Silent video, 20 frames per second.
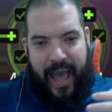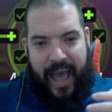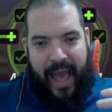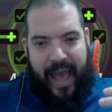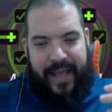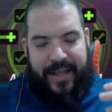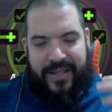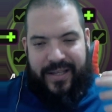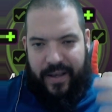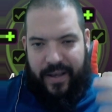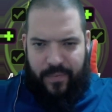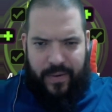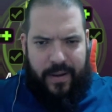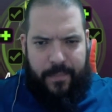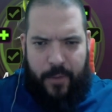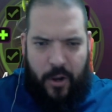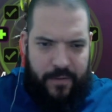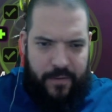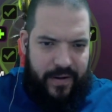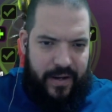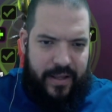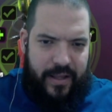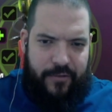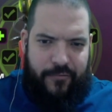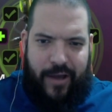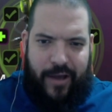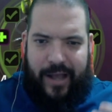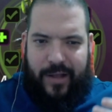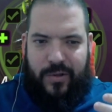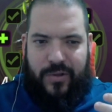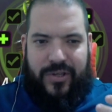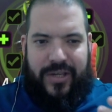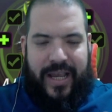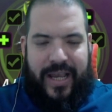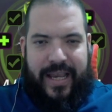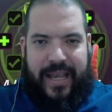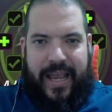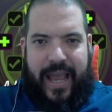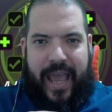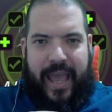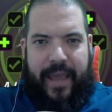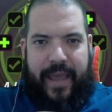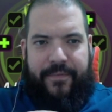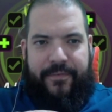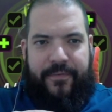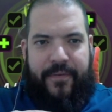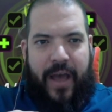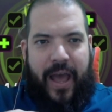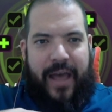and see if we can move anything around, see if